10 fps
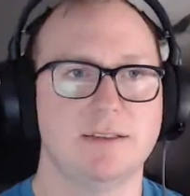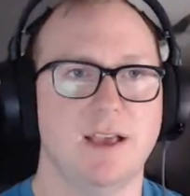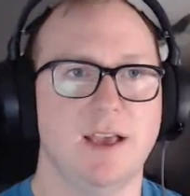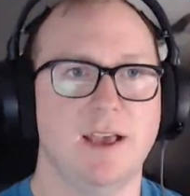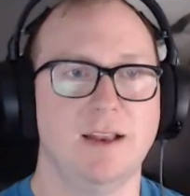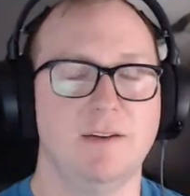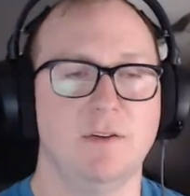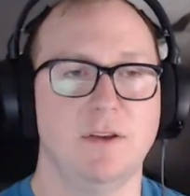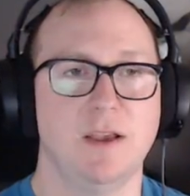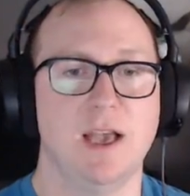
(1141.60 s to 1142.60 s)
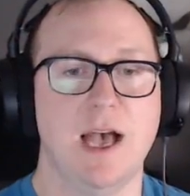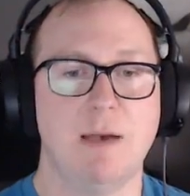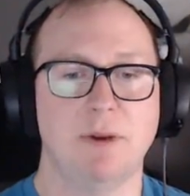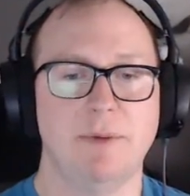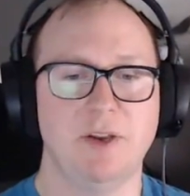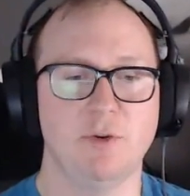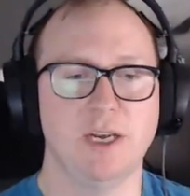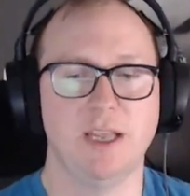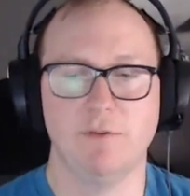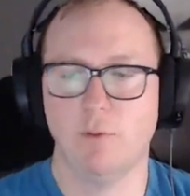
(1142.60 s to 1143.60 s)
And I'm going to be doing a
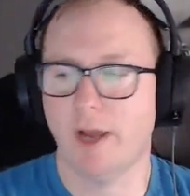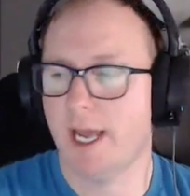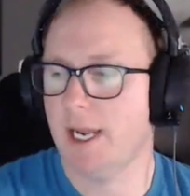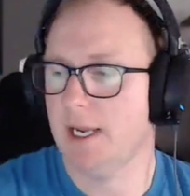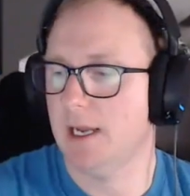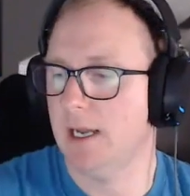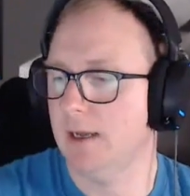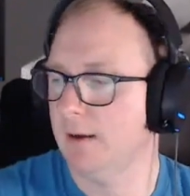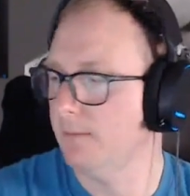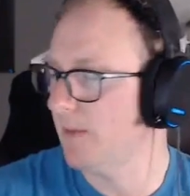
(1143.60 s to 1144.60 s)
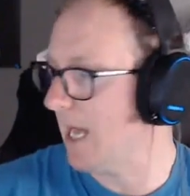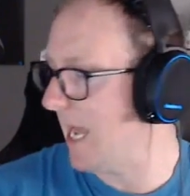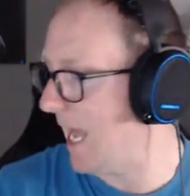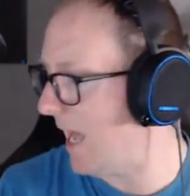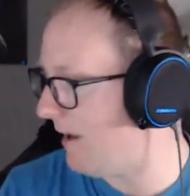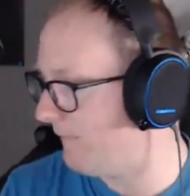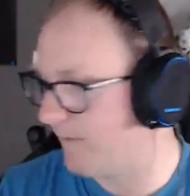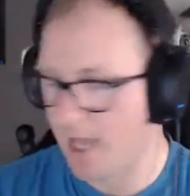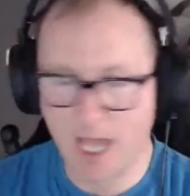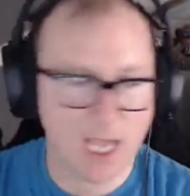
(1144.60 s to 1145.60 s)
giveaway. I have
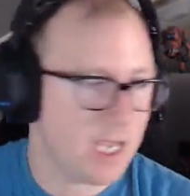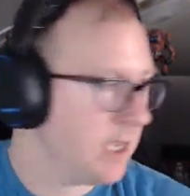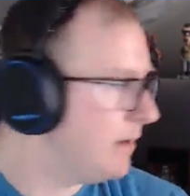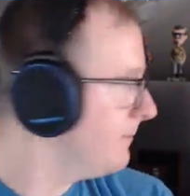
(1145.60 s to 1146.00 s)
a